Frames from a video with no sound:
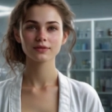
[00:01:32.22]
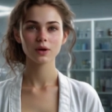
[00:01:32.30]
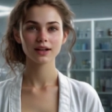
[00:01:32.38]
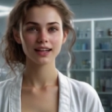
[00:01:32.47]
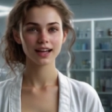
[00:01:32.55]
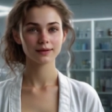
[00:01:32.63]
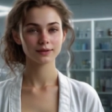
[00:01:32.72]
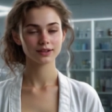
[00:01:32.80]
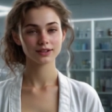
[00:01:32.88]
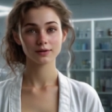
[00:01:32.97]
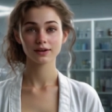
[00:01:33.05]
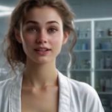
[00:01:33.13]
What
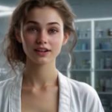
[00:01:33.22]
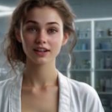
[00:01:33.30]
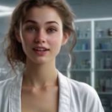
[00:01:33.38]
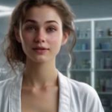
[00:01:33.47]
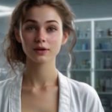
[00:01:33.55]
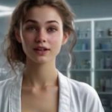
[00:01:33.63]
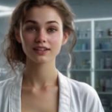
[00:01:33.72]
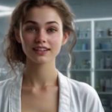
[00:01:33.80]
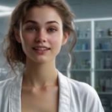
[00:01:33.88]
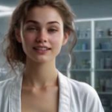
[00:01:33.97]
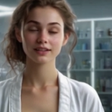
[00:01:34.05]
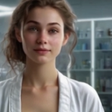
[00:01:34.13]
happens when the G-spot
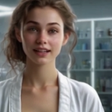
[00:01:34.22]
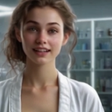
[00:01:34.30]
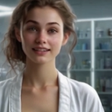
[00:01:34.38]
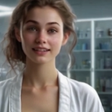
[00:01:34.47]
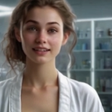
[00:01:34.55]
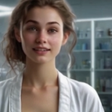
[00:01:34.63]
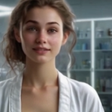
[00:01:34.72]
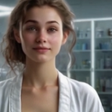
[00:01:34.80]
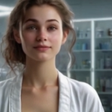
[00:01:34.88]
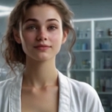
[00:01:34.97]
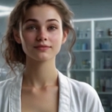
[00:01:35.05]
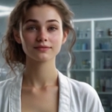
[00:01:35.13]
is stimulated?
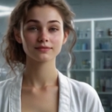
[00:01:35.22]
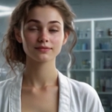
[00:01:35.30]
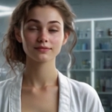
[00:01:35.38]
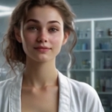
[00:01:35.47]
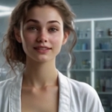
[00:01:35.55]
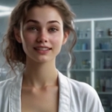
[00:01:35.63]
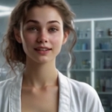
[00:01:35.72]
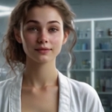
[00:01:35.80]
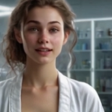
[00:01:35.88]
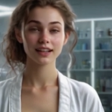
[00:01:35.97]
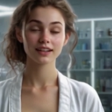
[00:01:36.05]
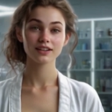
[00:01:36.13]

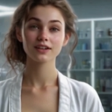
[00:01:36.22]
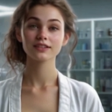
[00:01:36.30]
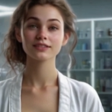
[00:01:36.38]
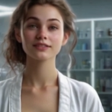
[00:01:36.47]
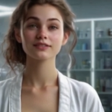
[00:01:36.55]
Stimulation